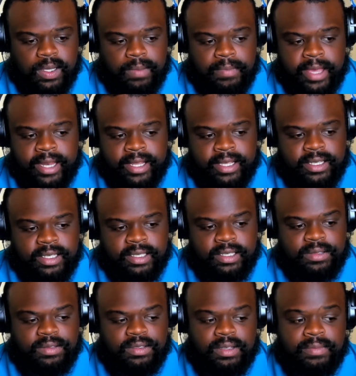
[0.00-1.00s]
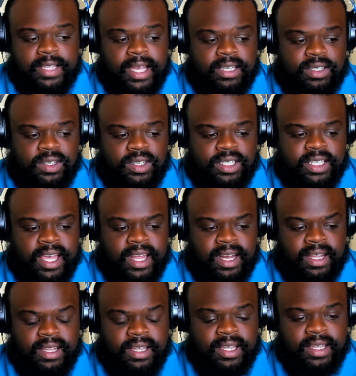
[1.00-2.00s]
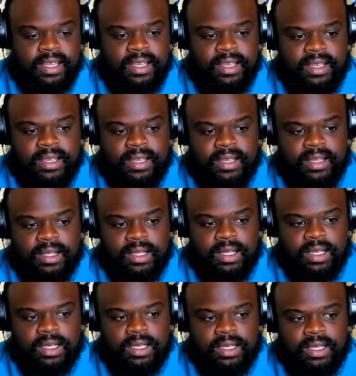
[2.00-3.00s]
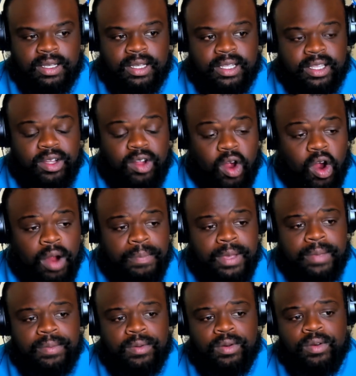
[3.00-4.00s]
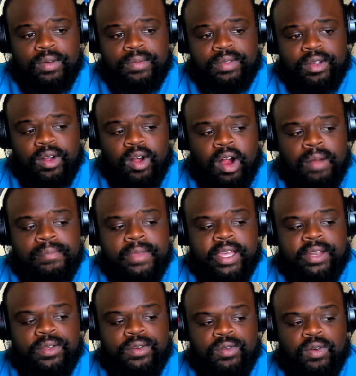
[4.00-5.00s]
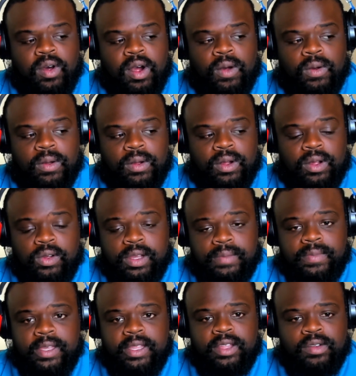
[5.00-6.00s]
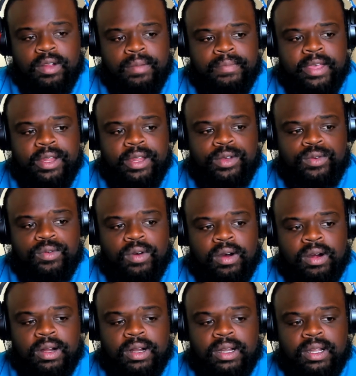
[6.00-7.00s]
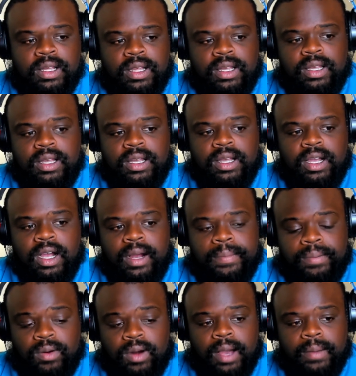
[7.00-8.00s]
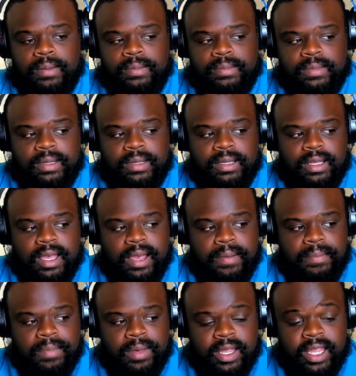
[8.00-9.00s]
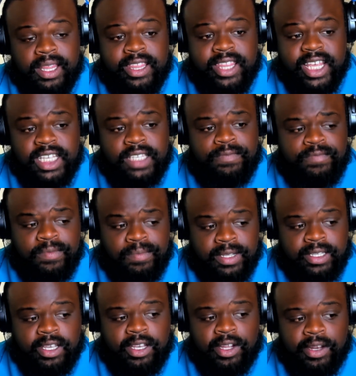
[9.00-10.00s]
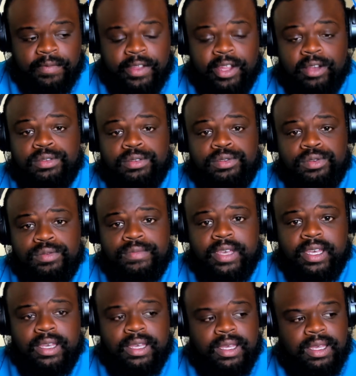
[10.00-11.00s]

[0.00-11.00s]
man, it's just sometimes you just gotta. There are people who, there are men who are creepy. There are men who are a problem. But in this particular video, to me,